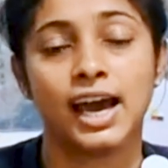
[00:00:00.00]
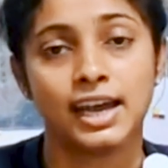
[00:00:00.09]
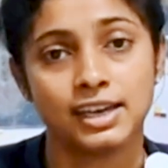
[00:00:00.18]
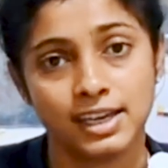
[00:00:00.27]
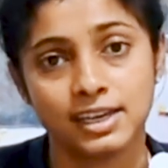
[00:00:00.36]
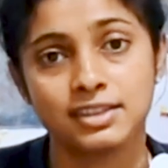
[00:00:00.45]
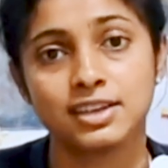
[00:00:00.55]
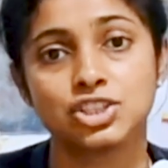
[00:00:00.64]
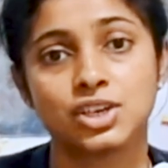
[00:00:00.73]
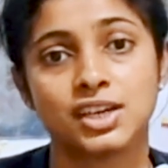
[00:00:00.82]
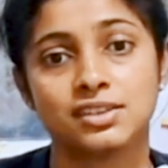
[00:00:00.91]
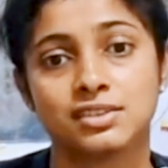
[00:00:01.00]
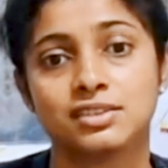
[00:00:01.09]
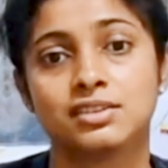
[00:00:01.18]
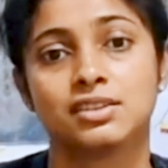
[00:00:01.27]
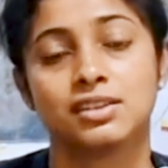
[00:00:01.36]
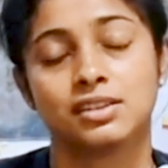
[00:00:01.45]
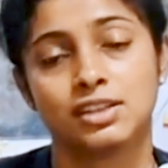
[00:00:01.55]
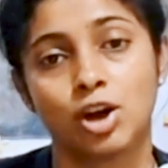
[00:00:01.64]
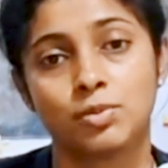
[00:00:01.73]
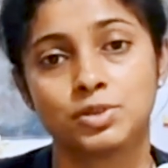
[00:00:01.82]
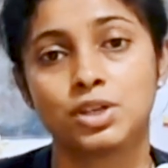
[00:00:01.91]
And in such cases,
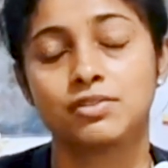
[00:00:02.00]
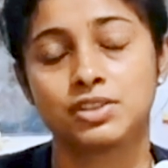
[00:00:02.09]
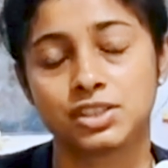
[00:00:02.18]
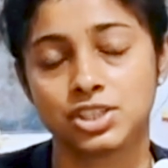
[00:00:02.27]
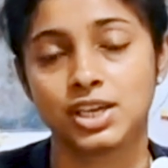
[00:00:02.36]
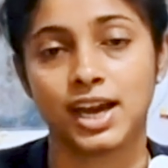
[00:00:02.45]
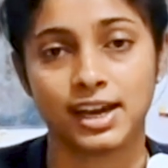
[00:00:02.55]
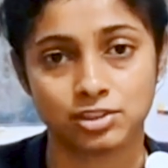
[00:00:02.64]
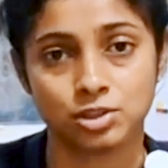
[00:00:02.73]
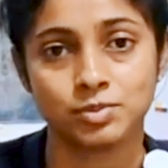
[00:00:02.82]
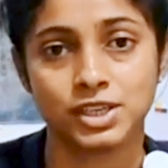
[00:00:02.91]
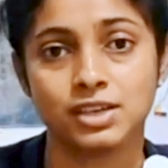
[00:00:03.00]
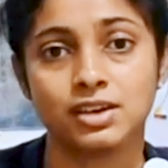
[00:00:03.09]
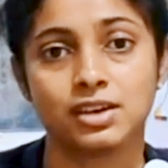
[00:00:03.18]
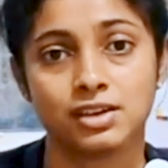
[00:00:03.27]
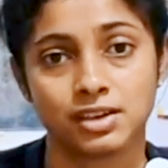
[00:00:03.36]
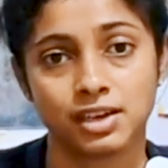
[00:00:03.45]
the option of surgery has to be